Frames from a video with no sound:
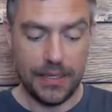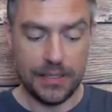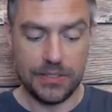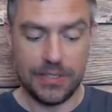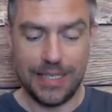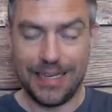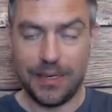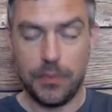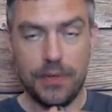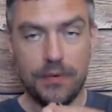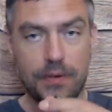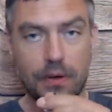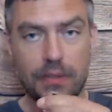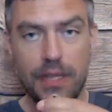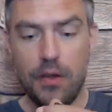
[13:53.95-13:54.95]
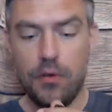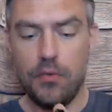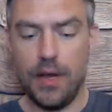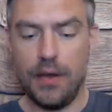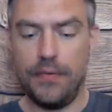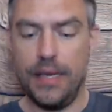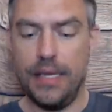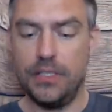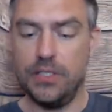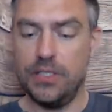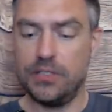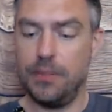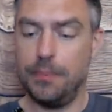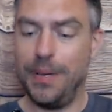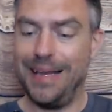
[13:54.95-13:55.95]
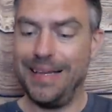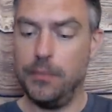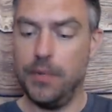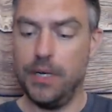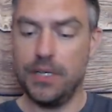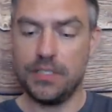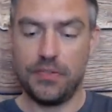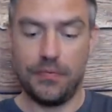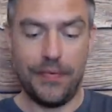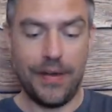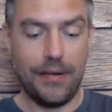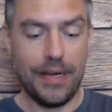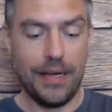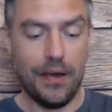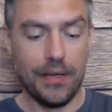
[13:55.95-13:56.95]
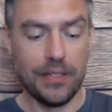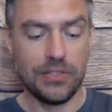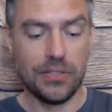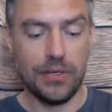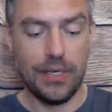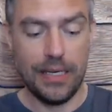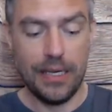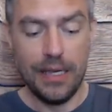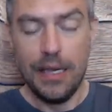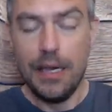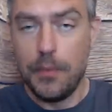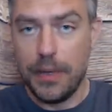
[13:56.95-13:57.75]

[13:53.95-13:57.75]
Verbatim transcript: This tank, we've got no rough edges. The paint works very nice nice on it.